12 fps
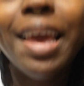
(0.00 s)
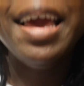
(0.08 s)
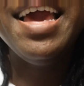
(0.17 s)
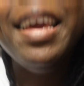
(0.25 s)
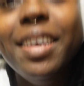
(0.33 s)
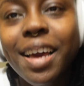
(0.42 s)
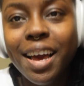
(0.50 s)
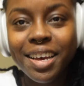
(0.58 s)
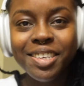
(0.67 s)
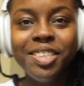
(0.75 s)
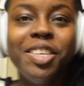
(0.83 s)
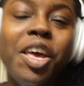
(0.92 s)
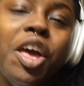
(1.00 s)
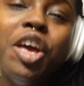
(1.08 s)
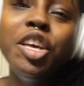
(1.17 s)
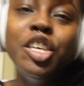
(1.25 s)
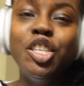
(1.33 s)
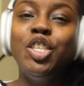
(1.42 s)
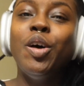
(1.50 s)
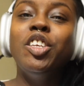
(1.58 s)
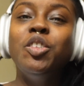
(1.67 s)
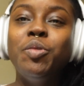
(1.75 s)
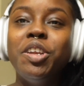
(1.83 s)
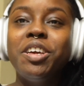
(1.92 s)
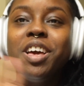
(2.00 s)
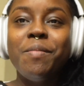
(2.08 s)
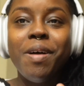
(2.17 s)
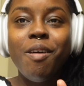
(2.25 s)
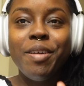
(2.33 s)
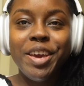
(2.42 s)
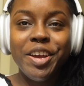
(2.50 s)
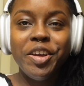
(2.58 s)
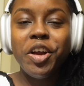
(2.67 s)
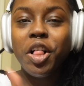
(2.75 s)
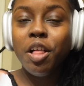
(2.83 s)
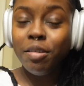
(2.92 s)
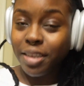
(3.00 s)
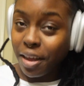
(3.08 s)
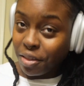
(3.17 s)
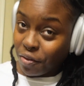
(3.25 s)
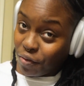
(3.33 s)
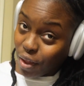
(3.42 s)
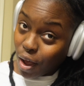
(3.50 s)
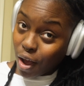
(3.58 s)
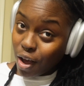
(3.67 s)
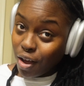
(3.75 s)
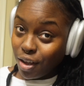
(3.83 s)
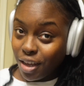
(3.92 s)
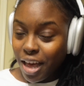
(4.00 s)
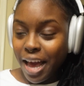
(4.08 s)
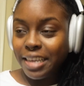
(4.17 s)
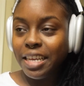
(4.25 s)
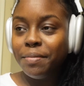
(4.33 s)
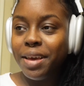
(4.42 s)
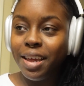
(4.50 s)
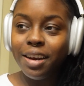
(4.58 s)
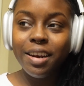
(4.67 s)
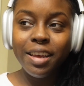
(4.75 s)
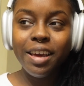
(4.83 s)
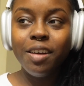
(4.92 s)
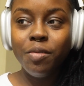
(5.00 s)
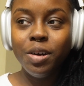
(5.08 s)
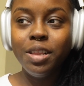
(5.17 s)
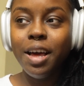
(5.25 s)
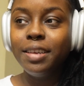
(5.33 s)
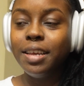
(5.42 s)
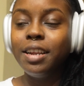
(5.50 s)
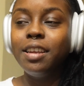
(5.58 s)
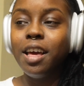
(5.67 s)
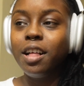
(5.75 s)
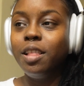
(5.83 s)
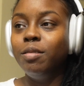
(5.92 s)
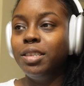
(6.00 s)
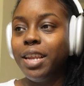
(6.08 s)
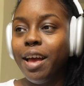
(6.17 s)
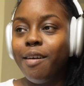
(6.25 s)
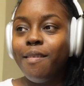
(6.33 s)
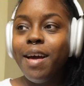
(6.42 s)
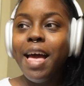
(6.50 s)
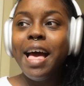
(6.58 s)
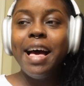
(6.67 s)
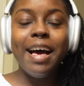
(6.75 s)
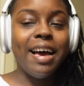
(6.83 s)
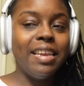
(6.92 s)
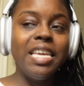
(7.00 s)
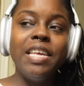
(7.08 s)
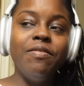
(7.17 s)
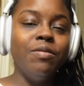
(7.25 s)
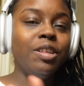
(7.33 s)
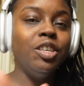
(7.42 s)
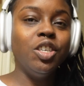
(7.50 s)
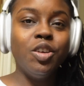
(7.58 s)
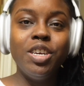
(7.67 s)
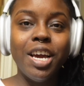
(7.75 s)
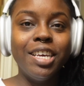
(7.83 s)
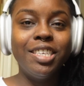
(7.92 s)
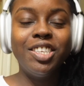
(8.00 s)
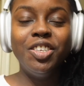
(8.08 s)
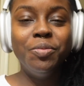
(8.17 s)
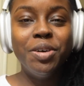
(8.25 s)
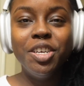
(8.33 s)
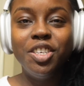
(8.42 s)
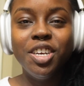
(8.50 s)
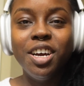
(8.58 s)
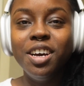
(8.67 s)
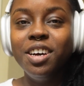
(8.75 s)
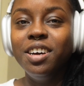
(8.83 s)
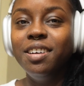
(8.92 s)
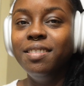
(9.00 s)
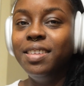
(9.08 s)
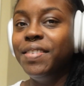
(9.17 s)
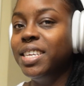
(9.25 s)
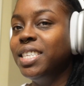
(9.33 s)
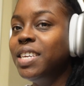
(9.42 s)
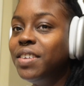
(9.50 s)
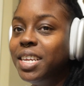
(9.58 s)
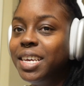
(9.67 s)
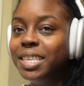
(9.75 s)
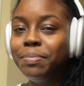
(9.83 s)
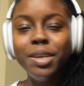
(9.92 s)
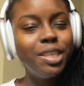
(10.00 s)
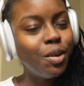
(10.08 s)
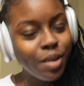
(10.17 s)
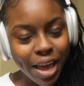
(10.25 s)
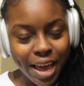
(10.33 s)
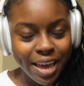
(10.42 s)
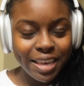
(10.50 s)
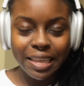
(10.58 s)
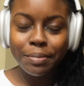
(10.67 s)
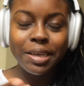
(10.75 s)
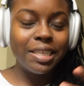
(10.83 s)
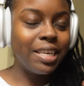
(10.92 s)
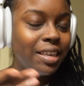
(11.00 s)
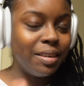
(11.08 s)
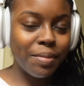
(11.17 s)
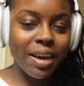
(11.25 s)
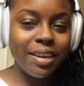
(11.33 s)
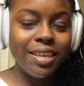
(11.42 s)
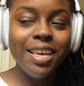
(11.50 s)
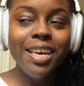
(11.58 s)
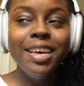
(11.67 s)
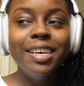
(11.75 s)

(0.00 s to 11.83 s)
Hey guys, so I just want to come on here and close out the vlog. As I'm editing, I realized I did not close it out. I didn't even really show you guys too much of the festivities, but it's okay, because I'm going to tell you about it.